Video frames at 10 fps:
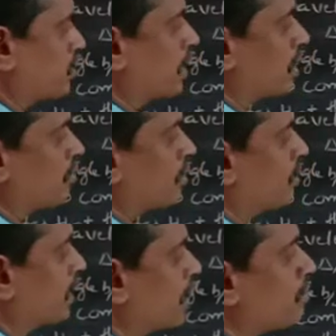Whatever
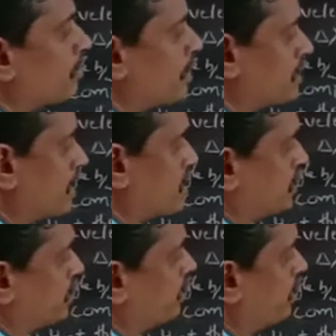the type of
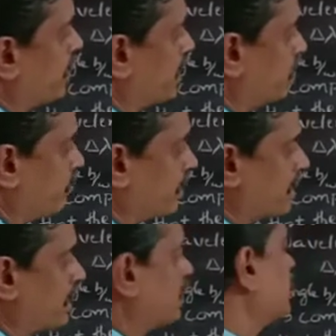X-rays you have taken for
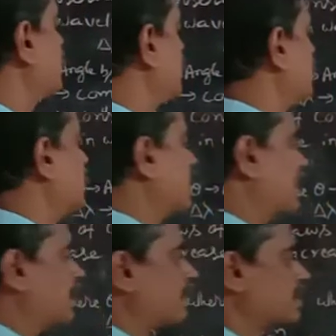the
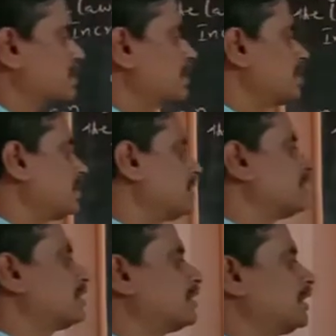calculation,
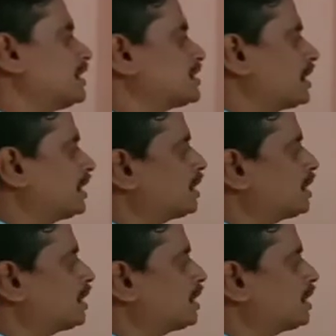it is not